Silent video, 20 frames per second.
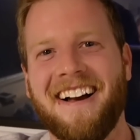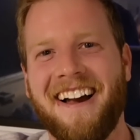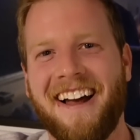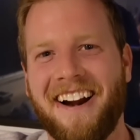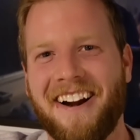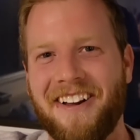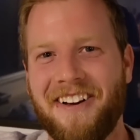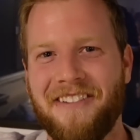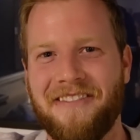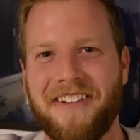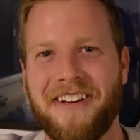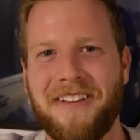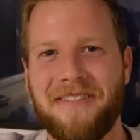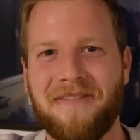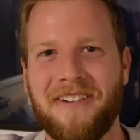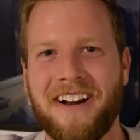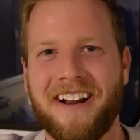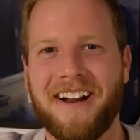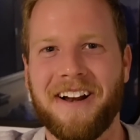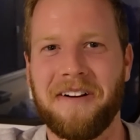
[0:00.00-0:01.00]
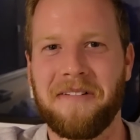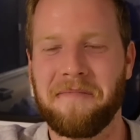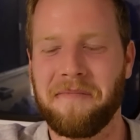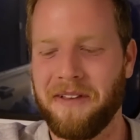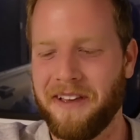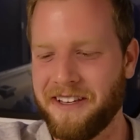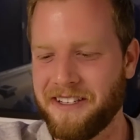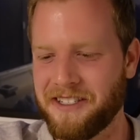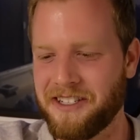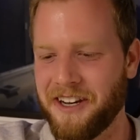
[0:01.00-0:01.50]
I don't know if anybody here
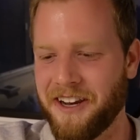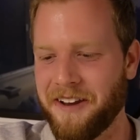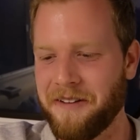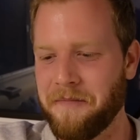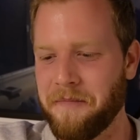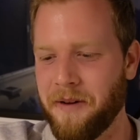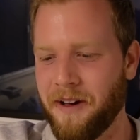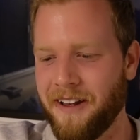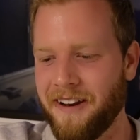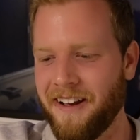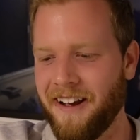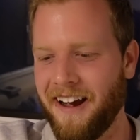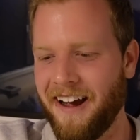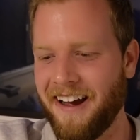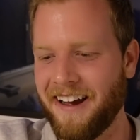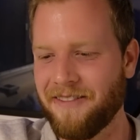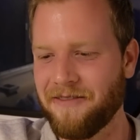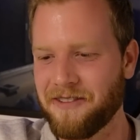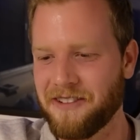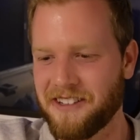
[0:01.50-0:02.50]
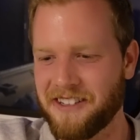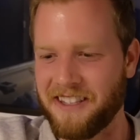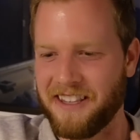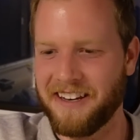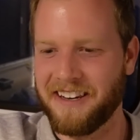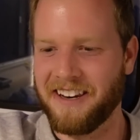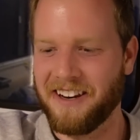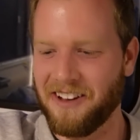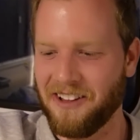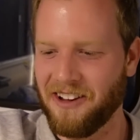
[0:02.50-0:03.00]
plays gin, but I was the
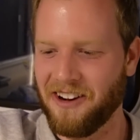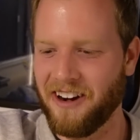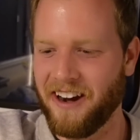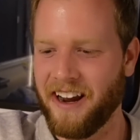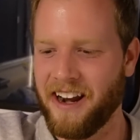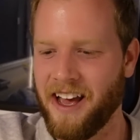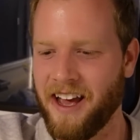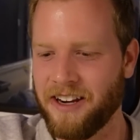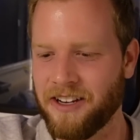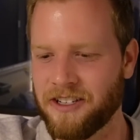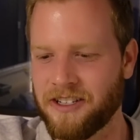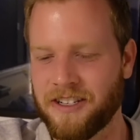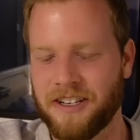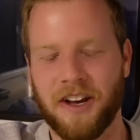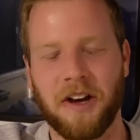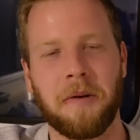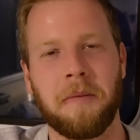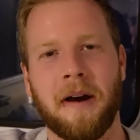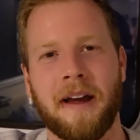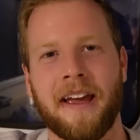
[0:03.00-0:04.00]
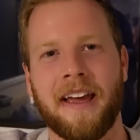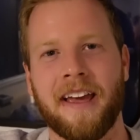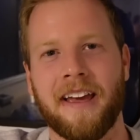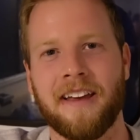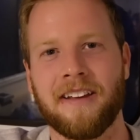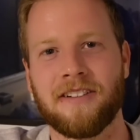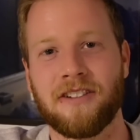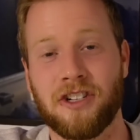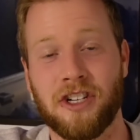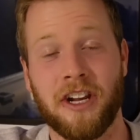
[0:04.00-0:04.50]
dealer and I just dealt my
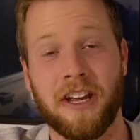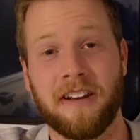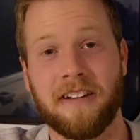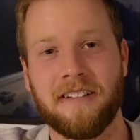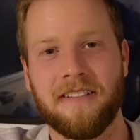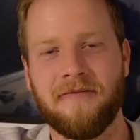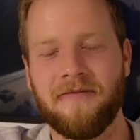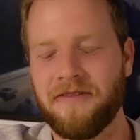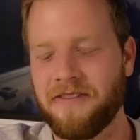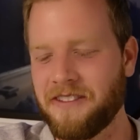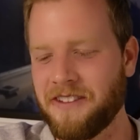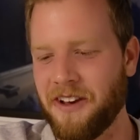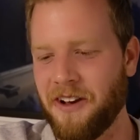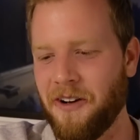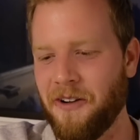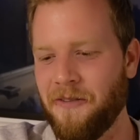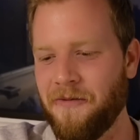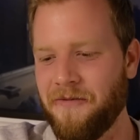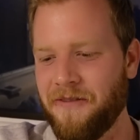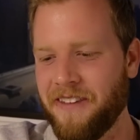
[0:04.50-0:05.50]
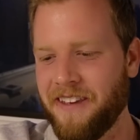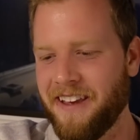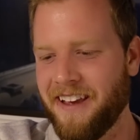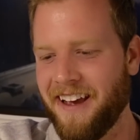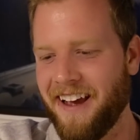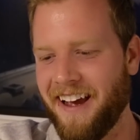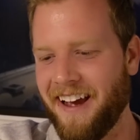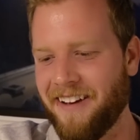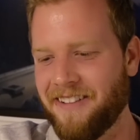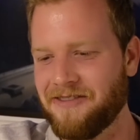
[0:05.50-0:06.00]
hand gin. So
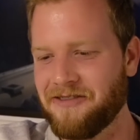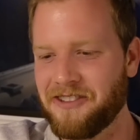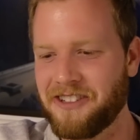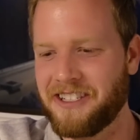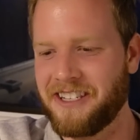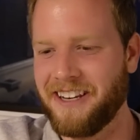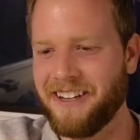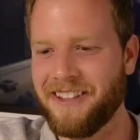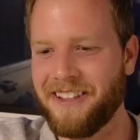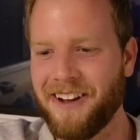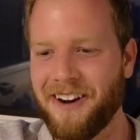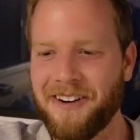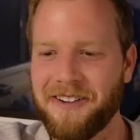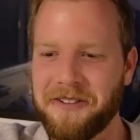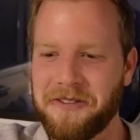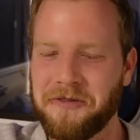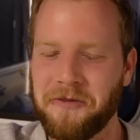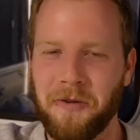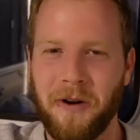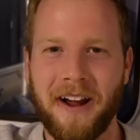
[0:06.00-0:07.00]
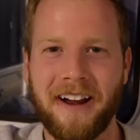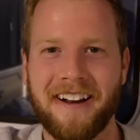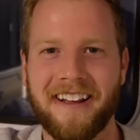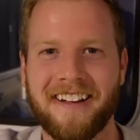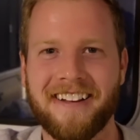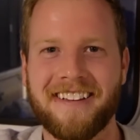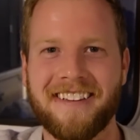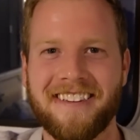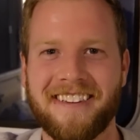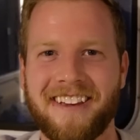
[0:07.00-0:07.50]
I was sitting there just
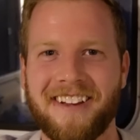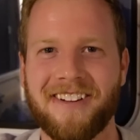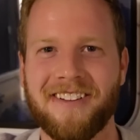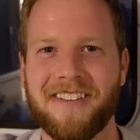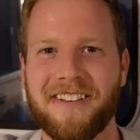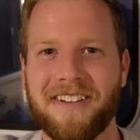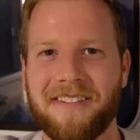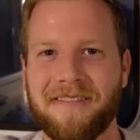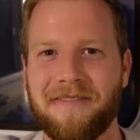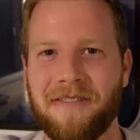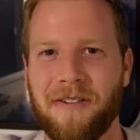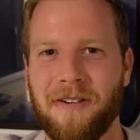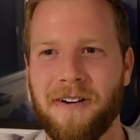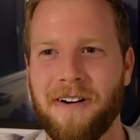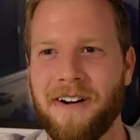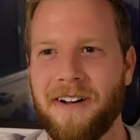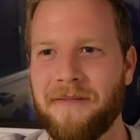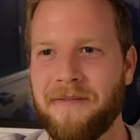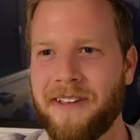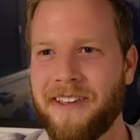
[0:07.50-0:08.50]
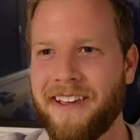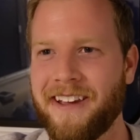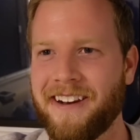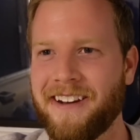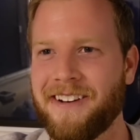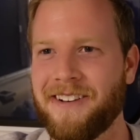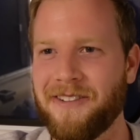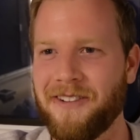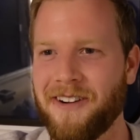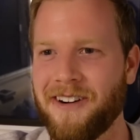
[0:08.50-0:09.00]
waiting, giggling for Amelia to
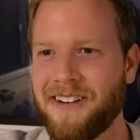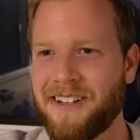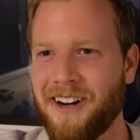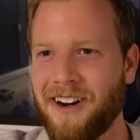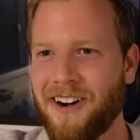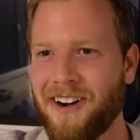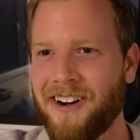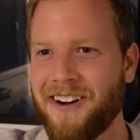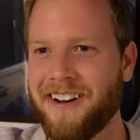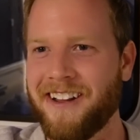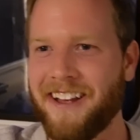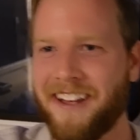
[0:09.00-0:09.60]
do her turn,